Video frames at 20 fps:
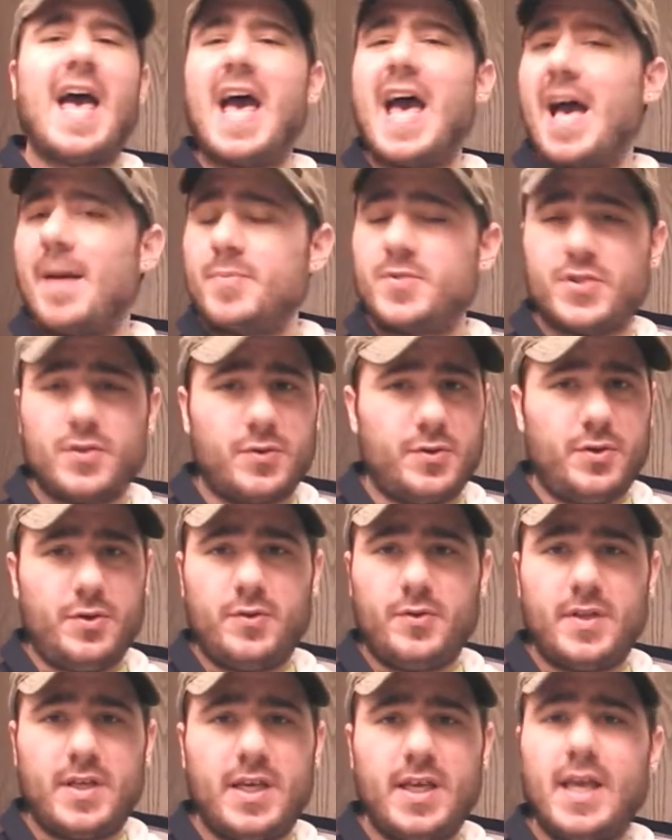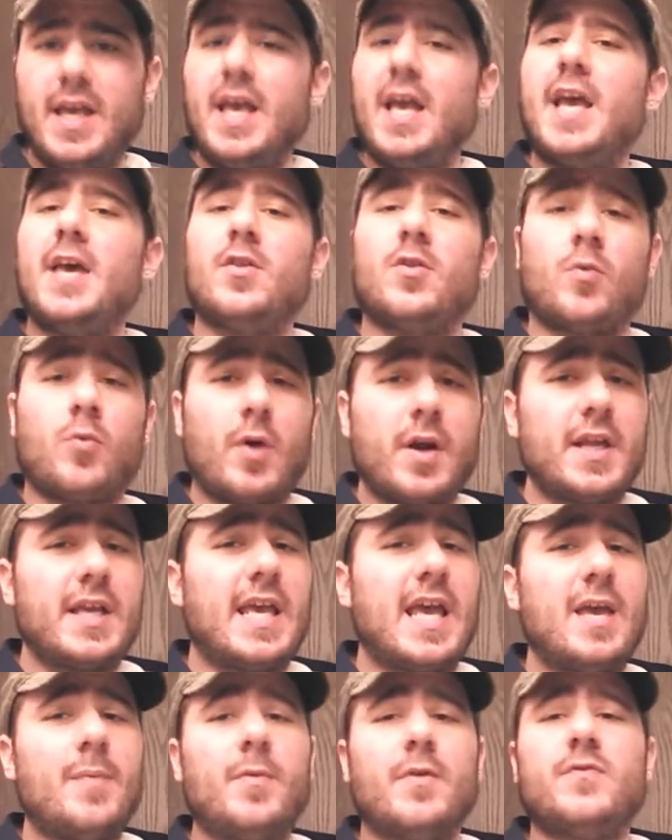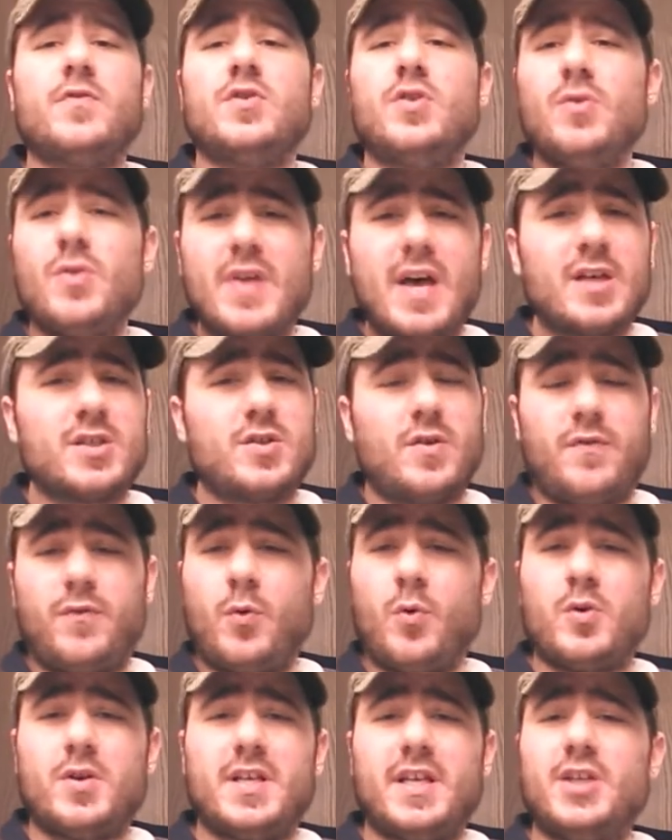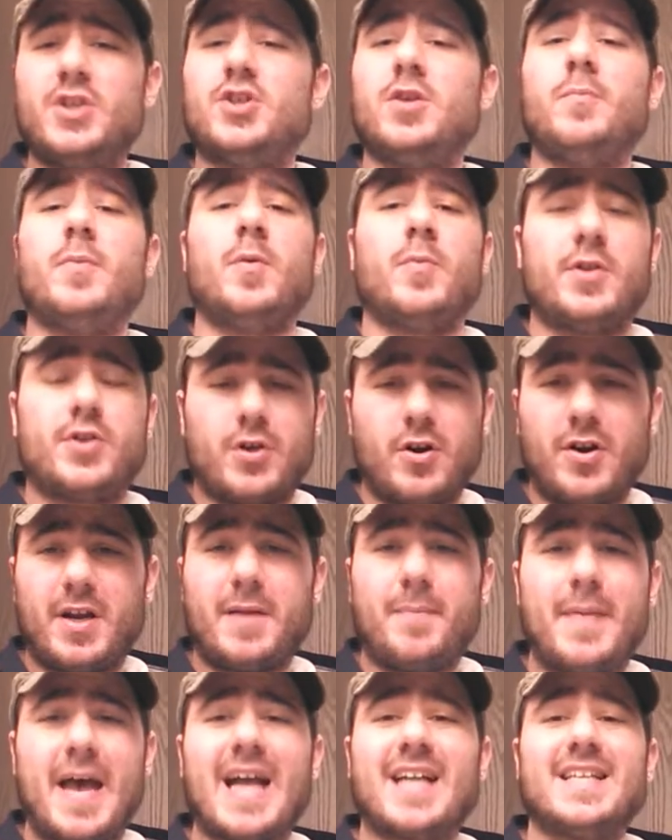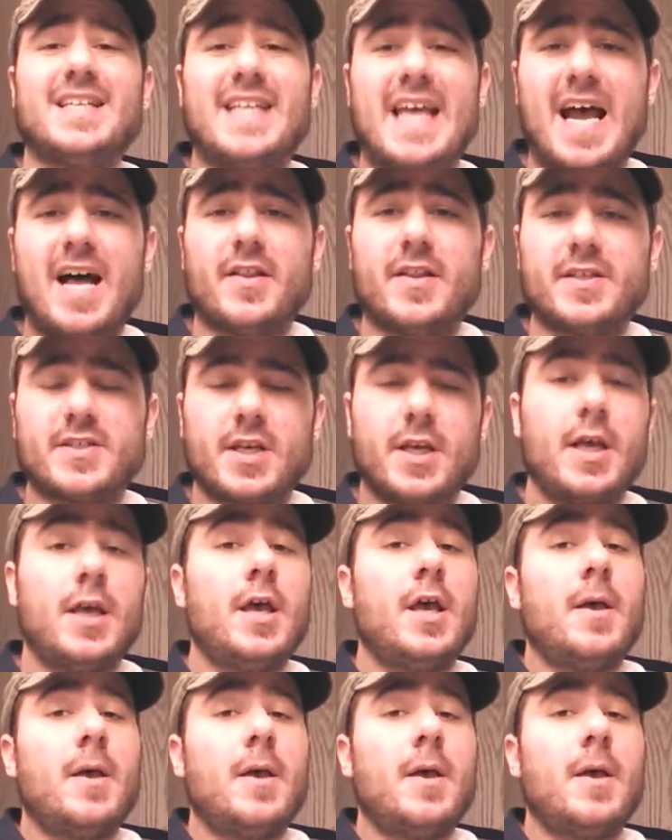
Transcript: Absolutely, and the running game of 2014 should be returning back to Dallas.